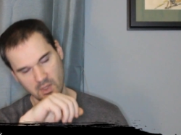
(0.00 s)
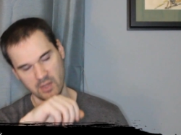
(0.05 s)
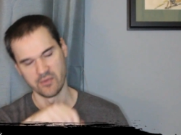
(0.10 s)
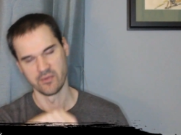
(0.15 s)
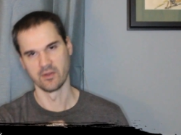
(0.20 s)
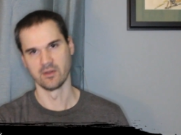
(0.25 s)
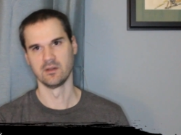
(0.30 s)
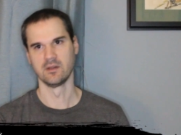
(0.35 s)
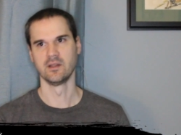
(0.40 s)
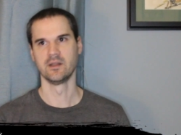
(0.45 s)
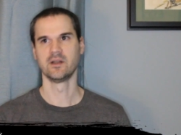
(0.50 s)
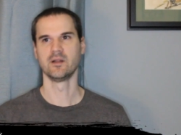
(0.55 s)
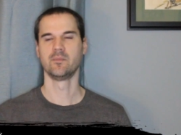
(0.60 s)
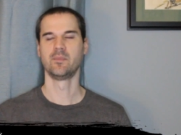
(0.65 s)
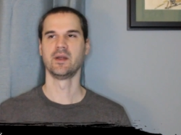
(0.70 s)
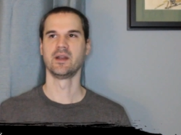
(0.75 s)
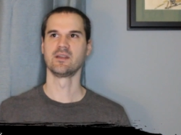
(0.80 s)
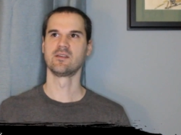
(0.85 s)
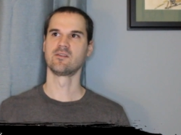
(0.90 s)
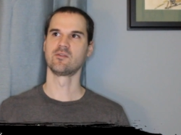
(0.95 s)
So a little
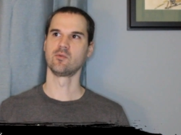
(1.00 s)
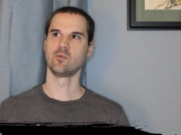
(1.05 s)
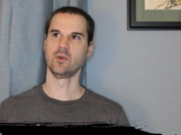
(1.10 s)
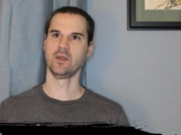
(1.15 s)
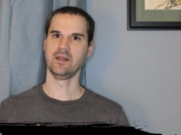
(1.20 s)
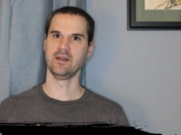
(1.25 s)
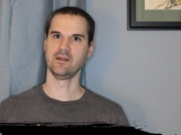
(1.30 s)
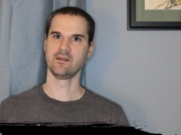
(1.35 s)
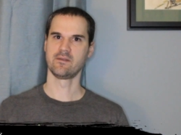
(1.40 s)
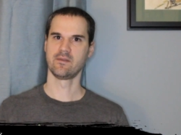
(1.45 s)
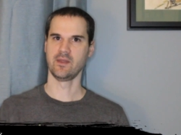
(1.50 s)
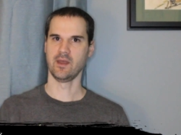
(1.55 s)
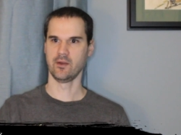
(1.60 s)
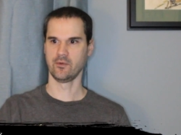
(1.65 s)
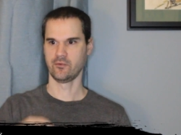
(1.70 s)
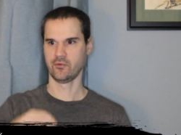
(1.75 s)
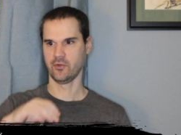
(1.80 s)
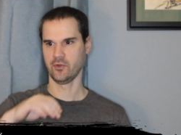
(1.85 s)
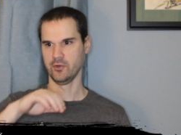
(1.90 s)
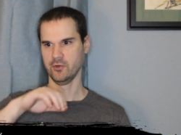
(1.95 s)
bit of sweetness there
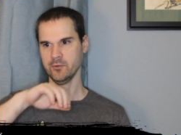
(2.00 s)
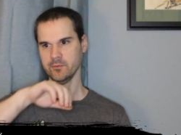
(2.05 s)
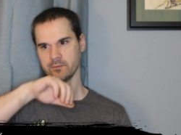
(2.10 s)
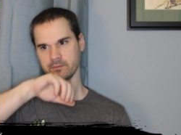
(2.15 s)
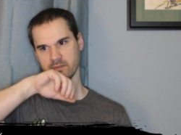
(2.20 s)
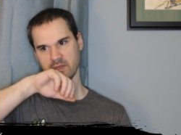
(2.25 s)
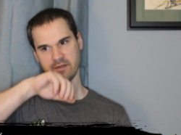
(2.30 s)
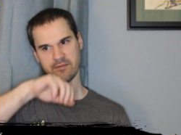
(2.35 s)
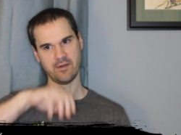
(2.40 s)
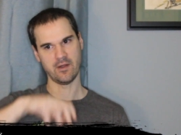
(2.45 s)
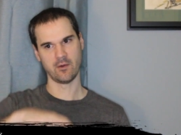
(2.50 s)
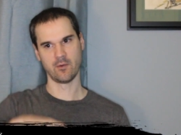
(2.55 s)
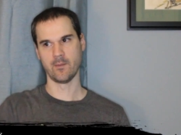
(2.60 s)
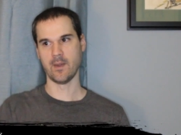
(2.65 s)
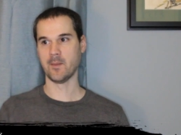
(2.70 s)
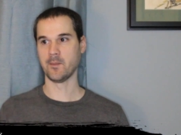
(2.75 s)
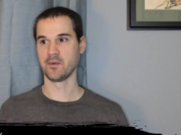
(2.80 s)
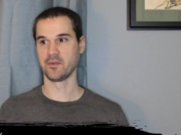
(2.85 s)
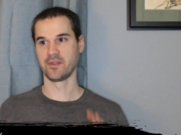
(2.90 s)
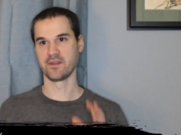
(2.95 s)
too. If I
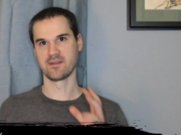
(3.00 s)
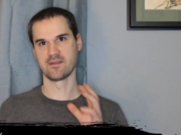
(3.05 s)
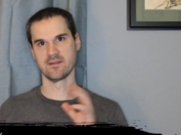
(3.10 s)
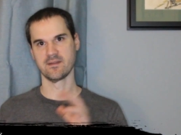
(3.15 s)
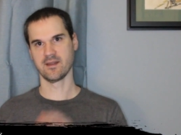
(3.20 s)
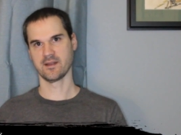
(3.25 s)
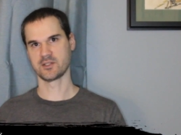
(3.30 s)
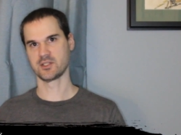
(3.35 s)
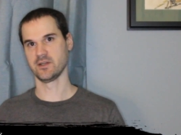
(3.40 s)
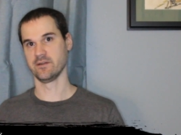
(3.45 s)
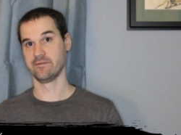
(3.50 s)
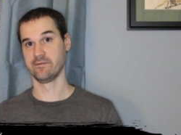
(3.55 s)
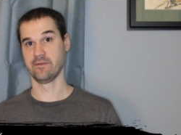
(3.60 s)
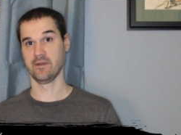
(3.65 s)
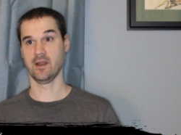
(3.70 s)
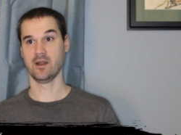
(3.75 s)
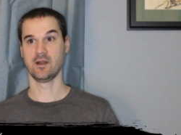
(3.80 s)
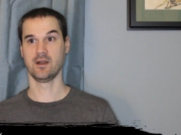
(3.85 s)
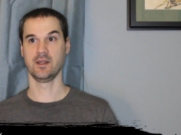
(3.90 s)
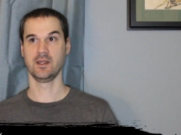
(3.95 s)
remember, this is actually a
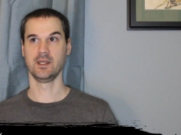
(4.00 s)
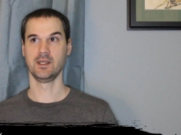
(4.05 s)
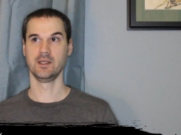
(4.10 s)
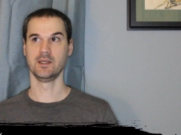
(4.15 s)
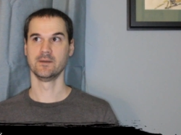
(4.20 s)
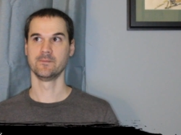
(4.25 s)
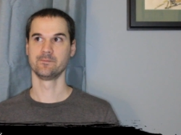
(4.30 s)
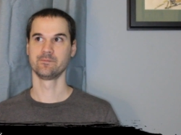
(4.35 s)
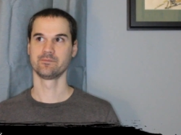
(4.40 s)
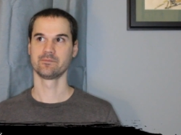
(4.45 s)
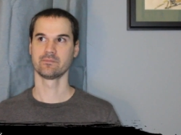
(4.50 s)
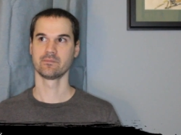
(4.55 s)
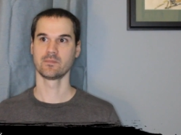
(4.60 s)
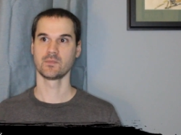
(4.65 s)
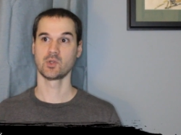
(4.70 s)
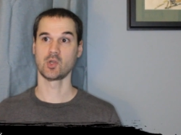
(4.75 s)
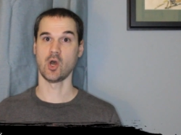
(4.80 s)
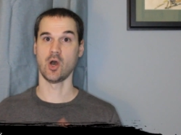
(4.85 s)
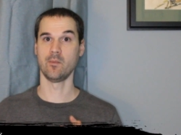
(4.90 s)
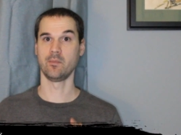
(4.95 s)
very
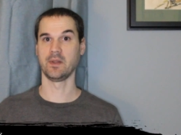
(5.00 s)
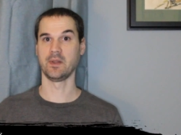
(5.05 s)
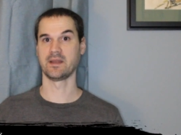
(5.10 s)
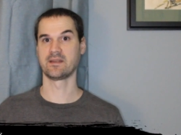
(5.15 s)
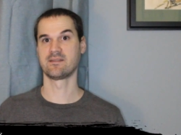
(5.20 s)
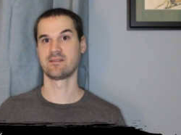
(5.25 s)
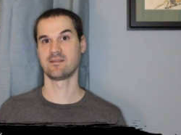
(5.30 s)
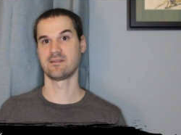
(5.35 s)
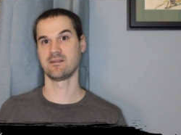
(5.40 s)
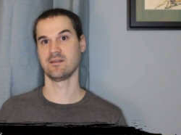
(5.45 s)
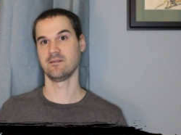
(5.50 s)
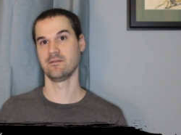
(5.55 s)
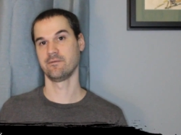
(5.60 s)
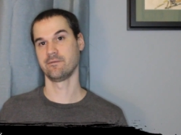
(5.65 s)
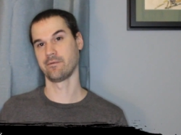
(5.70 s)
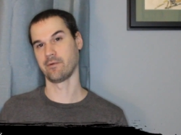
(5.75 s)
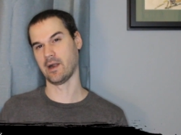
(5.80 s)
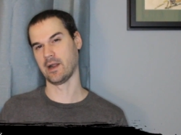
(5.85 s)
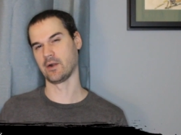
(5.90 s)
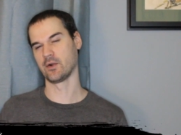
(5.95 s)
complex
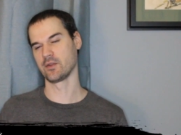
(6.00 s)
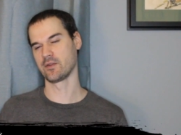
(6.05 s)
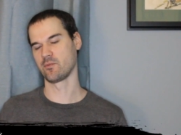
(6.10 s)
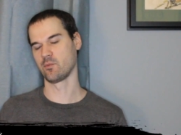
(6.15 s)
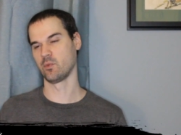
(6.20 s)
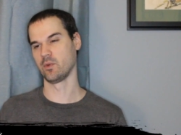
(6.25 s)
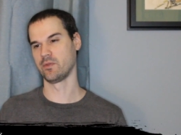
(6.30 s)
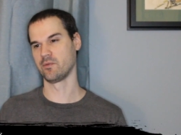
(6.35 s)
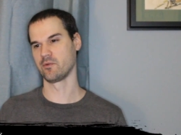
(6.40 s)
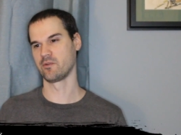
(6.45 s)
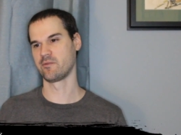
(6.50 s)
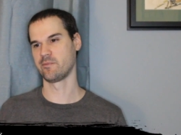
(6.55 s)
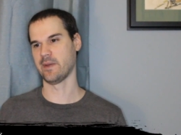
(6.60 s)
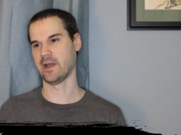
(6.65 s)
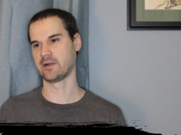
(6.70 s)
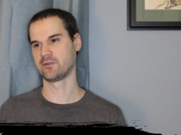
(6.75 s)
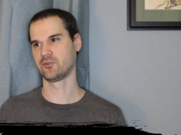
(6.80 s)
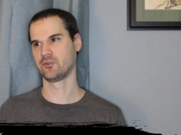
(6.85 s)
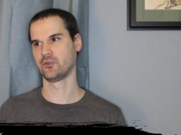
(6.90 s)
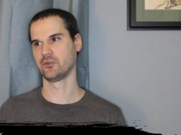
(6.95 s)
fragrance with
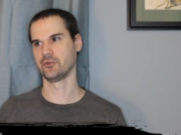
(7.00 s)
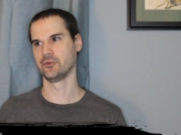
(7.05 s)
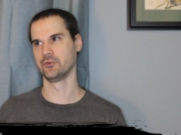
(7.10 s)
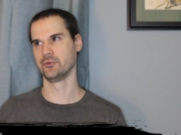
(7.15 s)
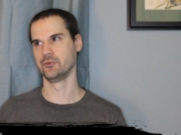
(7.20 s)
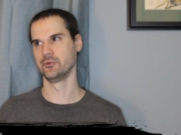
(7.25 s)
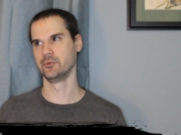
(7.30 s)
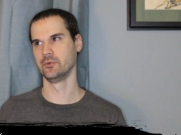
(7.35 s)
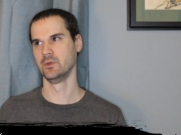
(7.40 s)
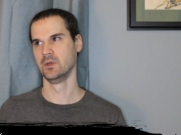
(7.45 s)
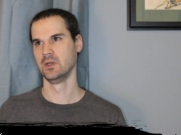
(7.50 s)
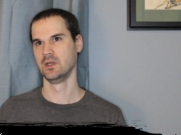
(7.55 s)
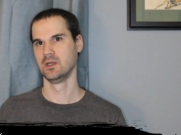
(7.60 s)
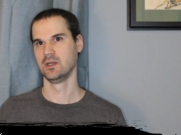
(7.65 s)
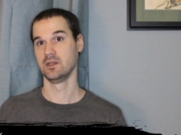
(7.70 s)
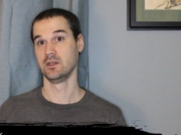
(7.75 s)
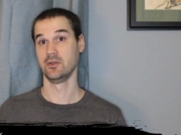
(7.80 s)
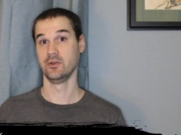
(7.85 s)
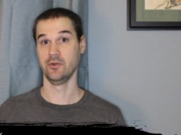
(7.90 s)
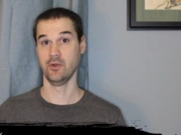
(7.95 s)
respect to
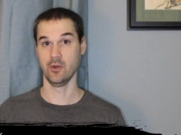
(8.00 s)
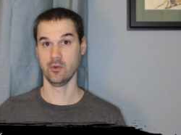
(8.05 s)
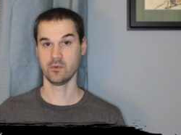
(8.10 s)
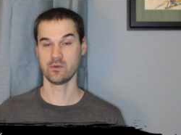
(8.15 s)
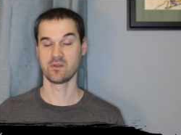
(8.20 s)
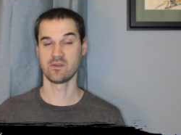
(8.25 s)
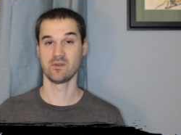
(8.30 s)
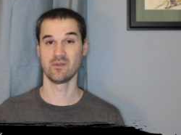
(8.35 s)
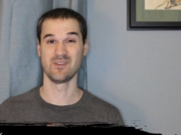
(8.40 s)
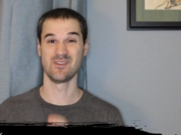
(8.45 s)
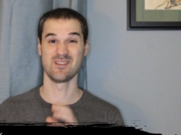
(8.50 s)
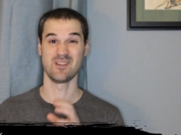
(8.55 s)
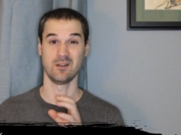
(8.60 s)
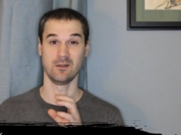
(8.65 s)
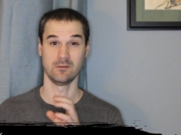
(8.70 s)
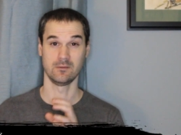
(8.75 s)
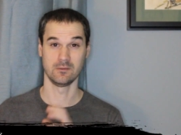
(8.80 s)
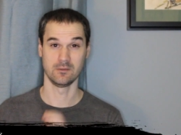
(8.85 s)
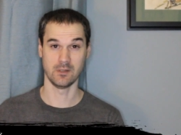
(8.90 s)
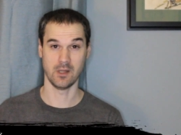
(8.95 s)
notes, so there's a
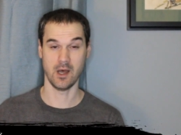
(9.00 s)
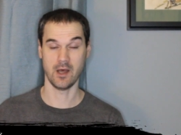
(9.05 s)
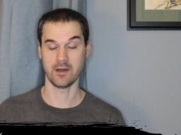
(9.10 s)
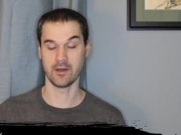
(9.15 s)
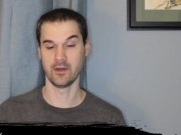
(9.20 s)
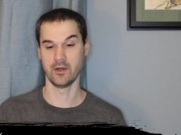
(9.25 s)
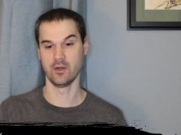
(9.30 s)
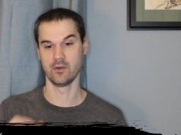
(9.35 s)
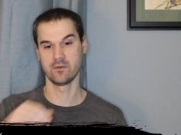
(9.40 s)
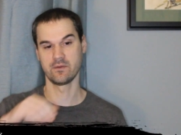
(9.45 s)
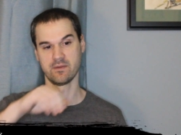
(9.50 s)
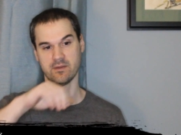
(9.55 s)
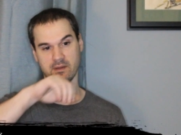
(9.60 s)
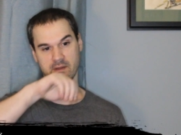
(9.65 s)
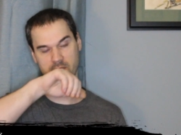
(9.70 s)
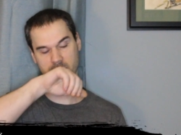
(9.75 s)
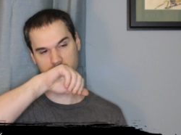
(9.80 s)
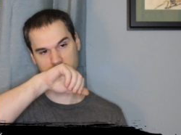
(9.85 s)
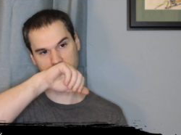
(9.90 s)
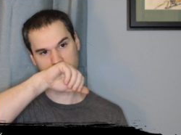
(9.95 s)
lot of notes in
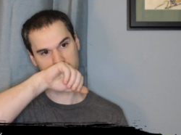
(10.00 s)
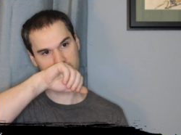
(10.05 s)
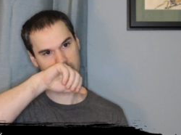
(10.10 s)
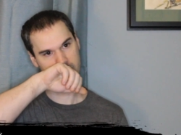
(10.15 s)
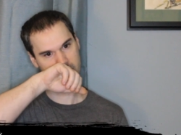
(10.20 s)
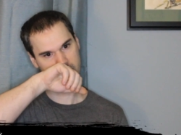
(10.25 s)
this one.